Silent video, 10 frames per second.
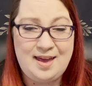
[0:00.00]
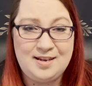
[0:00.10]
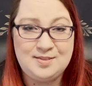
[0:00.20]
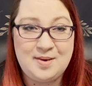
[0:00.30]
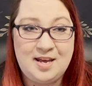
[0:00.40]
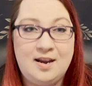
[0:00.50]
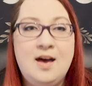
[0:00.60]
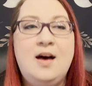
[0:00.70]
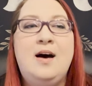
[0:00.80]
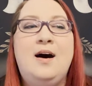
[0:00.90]
Hanged Man,
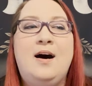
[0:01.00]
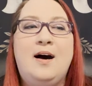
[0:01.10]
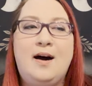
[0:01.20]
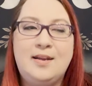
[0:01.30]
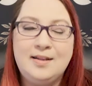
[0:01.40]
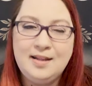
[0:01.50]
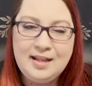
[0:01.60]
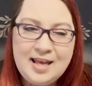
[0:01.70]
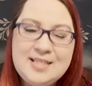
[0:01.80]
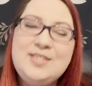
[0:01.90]

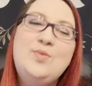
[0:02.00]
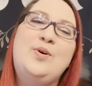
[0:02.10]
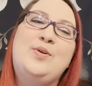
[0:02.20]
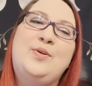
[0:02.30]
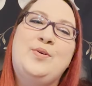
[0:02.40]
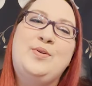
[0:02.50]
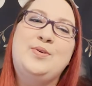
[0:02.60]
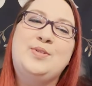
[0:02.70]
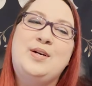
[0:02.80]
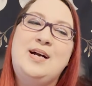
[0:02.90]
unless you look a little
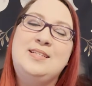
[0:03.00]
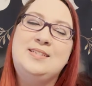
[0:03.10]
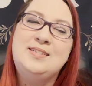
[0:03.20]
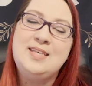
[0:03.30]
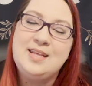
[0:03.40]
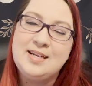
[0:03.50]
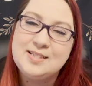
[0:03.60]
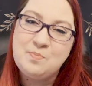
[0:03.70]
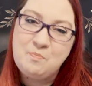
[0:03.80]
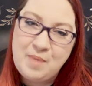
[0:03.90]
closer and see that
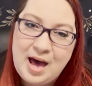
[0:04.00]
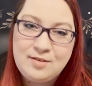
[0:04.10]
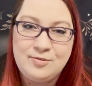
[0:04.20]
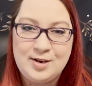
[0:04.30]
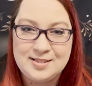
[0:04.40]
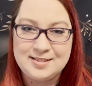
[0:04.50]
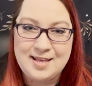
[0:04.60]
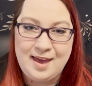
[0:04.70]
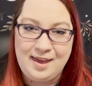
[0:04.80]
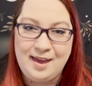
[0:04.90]
his bat friend is
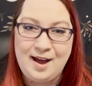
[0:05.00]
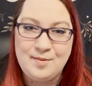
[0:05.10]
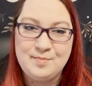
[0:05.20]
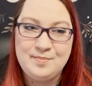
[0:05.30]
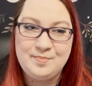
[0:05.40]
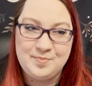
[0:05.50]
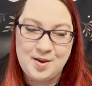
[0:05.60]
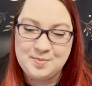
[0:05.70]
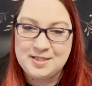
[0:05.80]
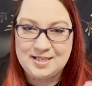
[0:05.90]
hanging up
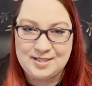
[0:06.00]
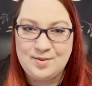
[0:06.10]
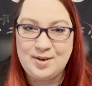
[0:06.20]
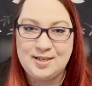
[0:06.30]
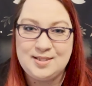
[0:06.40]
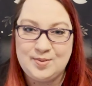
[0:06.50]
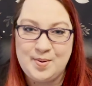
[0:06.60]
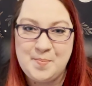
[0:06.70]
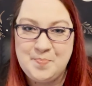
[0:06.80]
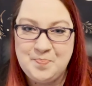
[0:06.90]
upside down next to
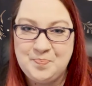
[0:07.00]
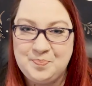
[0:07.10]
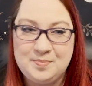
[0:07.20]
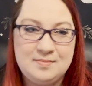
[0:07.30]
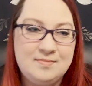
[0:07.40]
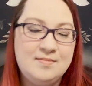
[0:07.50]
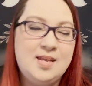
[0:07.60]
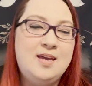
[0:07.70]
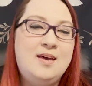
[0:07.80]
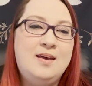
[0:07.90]
him.
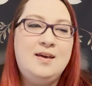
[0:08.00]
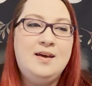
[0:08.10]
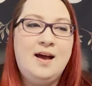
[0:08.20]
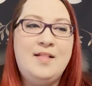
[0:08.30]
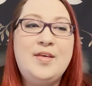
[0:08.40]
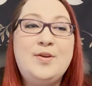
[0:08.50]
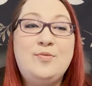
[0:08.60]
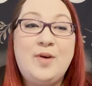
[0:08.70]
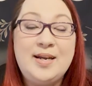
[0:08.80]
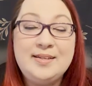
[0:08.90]
And then
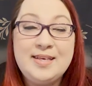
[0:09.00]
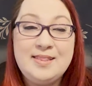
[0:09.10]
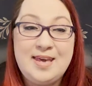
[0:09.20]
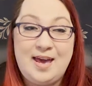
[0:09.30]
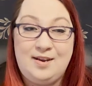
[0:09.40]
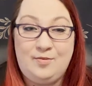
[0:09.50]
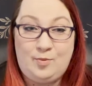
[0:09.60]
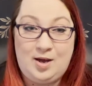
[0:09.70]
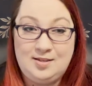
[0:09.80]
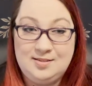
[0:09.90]
finally, the Eight of
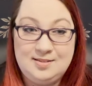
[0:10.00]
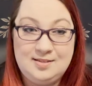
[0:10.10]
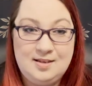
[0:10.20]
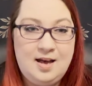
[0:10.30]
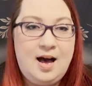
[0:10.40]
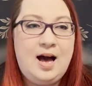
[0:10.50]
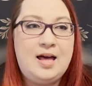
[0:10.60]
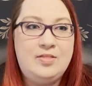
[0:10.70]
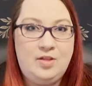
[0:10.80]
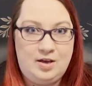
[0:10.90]
Wands.
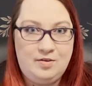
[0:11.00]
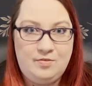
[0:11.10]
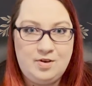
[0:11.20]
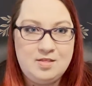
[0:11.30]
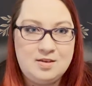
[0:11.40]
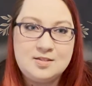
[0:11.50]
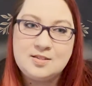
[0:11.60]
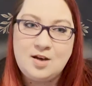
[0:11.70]
I love this